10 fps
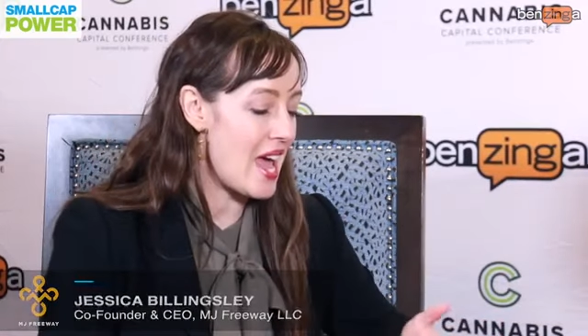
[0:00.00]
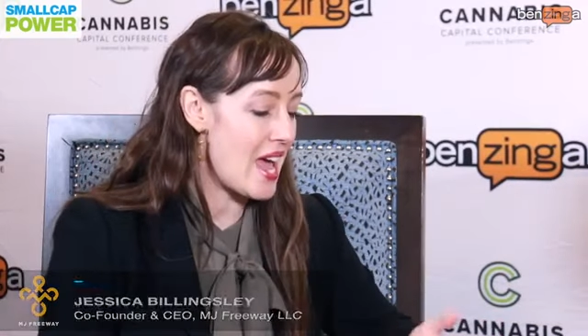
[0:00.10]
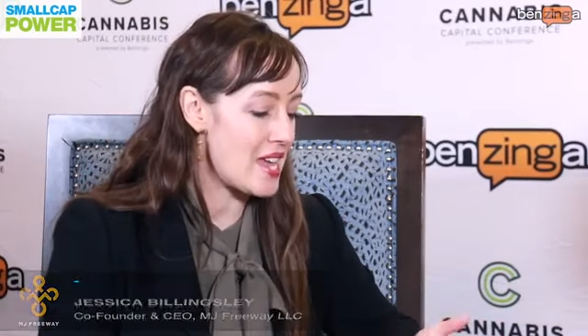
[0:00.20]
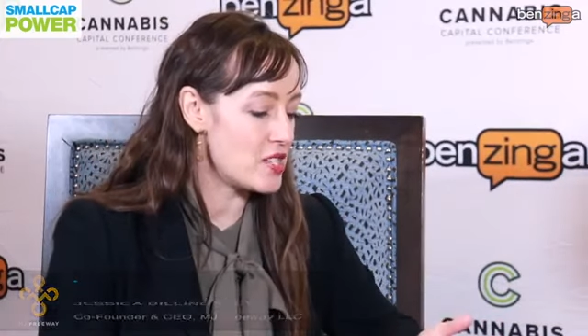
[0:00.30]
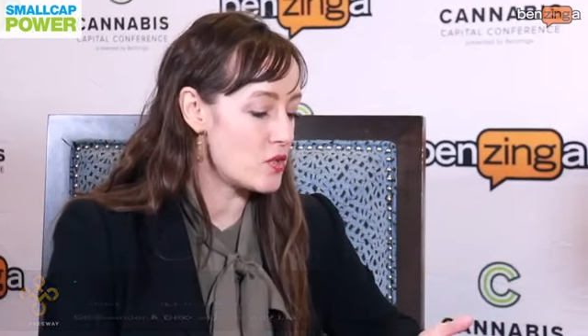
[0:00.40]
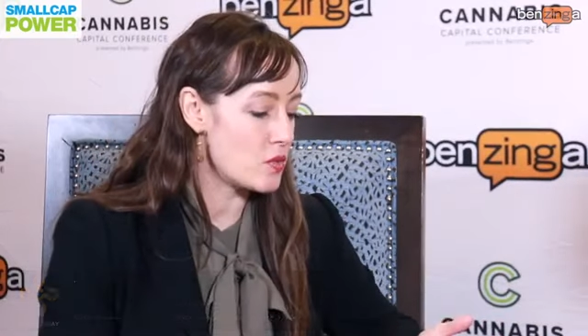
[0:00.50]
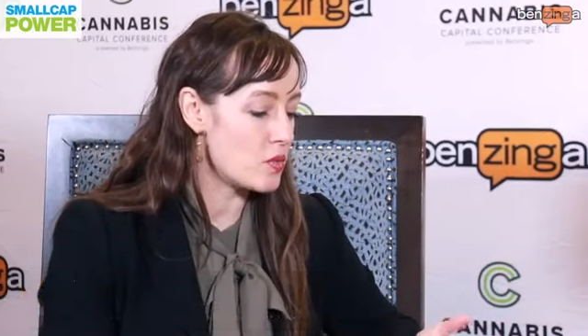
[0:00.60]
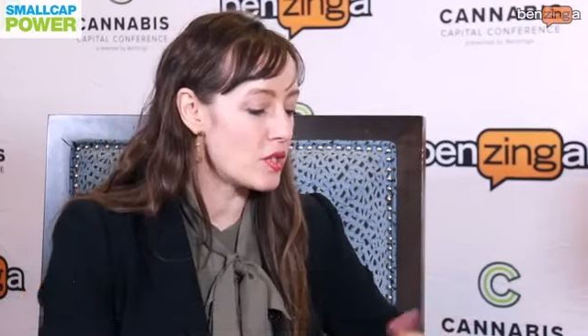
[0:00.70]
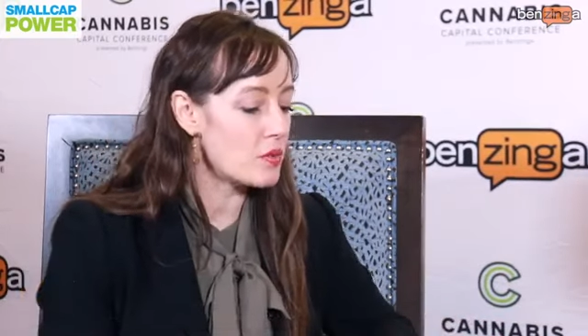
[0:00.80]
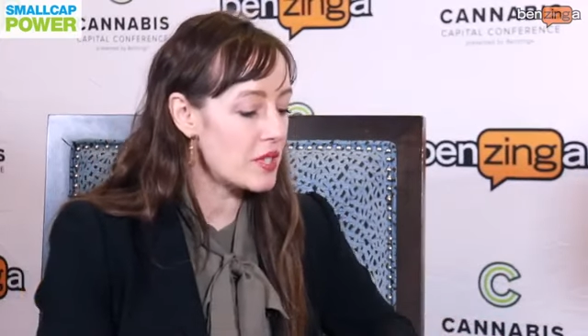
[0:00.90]
And
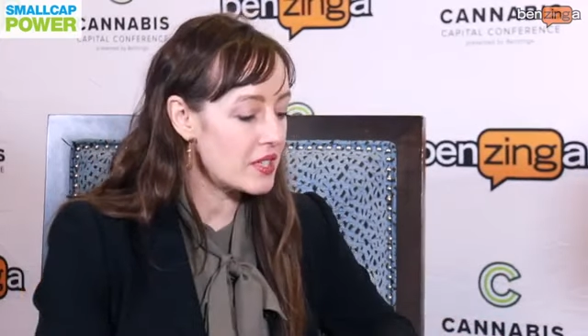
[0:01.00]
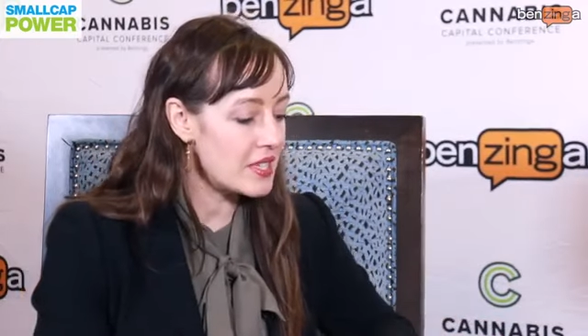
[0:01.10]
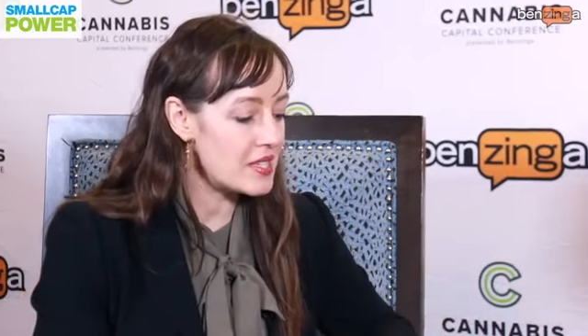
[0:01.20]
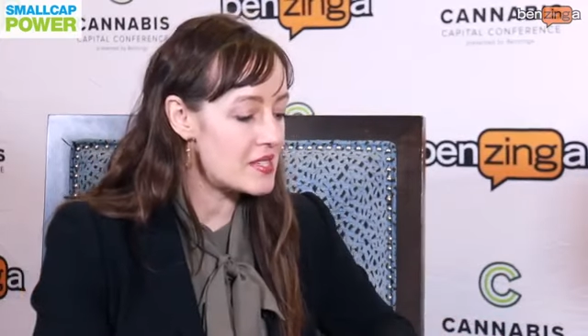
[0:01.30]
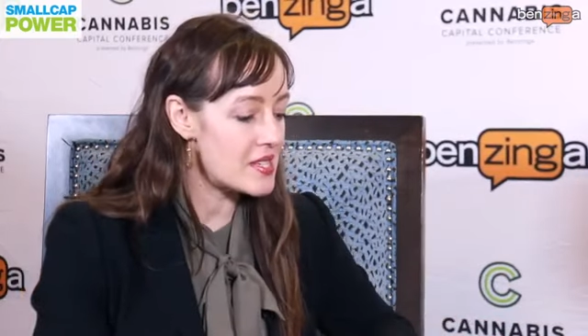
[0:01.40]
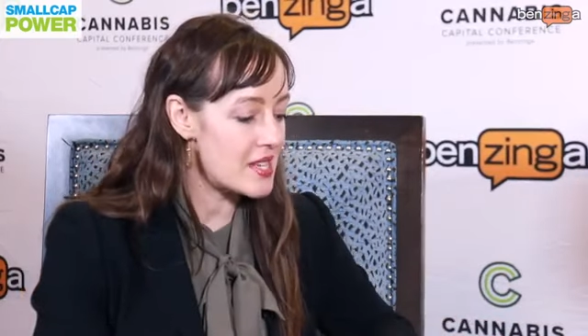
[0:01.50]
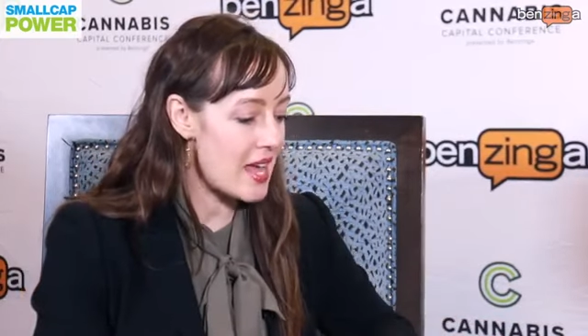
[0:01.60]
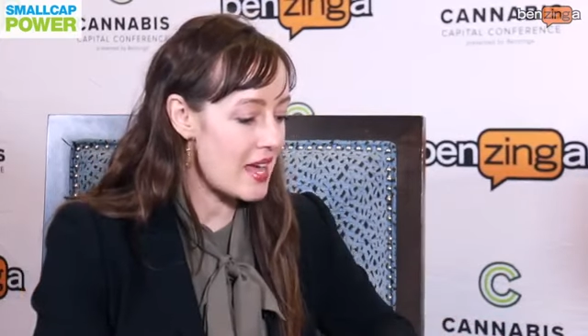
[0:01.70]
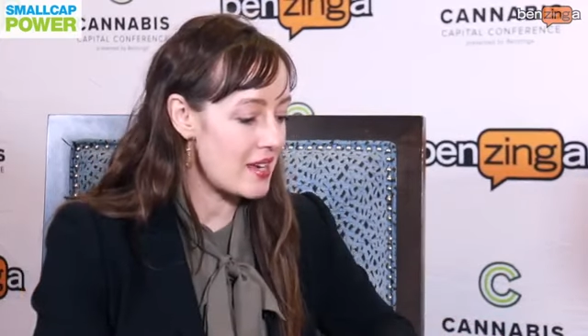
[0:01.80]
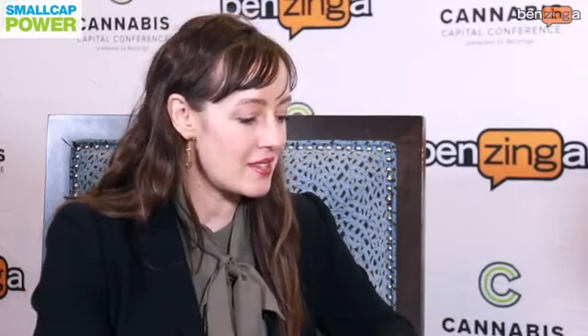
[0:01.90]
we're really
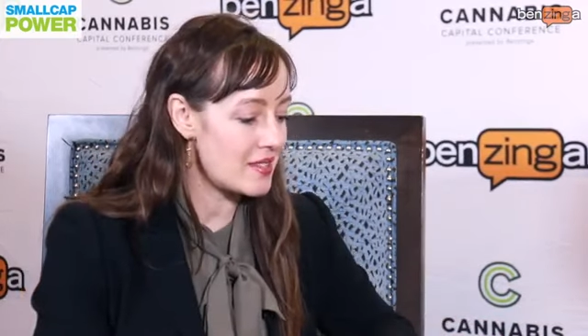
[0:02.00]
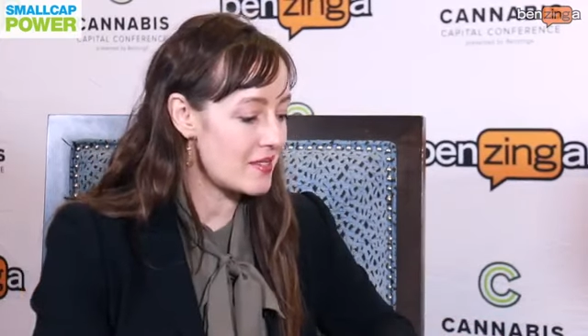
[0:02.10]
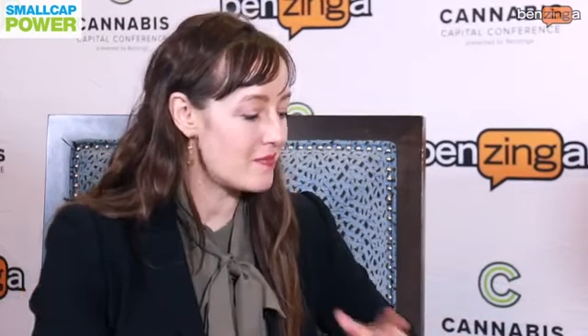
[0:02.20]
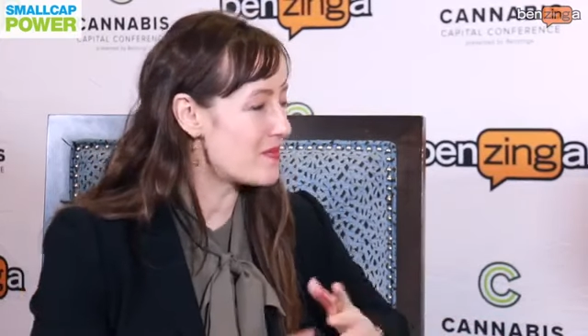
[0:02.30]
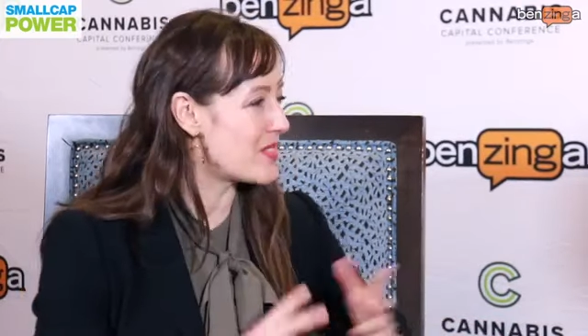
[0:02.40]
today the,